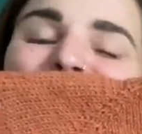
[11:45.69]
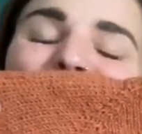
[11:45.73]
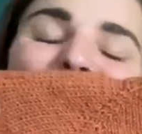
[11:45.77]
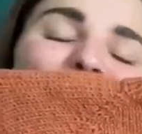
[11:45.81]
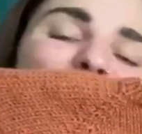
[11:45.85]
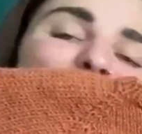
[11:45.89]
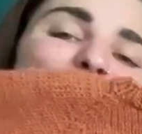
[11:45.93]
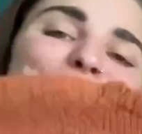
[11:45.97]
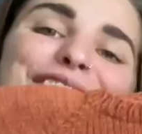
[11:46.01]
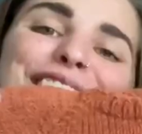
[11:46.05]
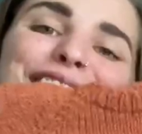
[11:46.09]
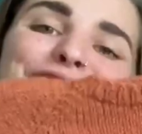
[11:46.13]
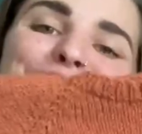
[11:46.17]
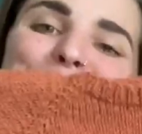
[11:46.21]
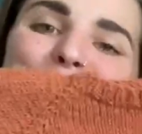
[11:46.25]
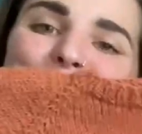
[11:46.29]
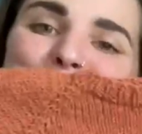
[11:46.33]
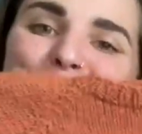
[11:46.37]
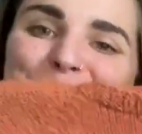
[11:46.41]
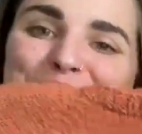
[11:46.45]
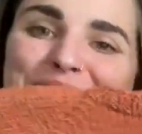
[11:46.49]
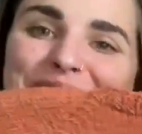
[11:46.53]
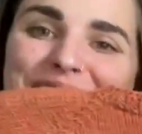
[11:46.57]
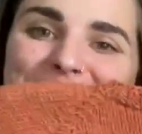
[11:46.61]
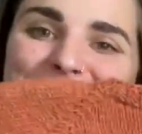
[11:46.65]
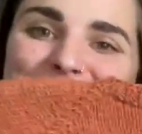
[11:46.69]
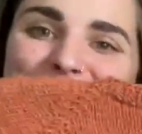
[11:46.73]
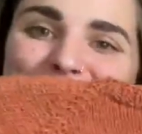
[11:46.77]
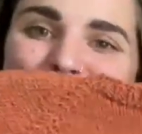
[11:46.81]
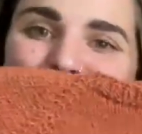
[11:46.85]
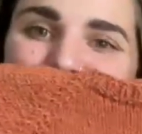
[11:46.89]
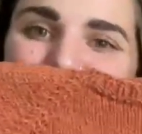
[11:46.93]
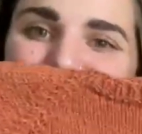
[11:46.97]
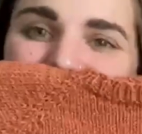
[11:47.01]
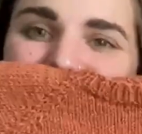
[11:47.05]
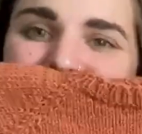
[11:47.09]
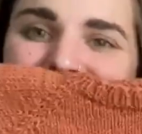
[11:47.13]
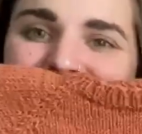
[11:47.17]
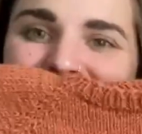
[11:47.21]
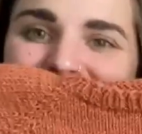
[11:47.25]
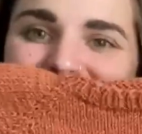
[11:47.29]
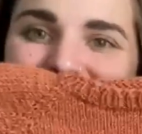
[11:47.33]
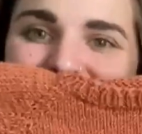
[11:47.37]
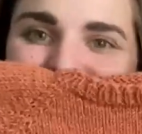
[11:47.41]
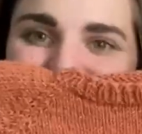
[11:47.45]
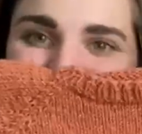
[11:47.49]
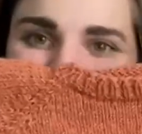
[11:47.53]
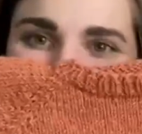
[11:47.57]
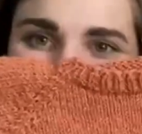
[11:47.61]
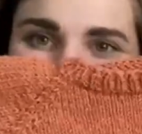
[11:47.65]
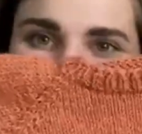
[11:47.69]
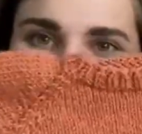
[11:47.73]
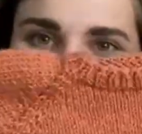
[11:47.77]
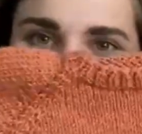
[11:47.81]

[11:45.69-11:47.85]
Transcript: I haven't yet blacked it, but I love it.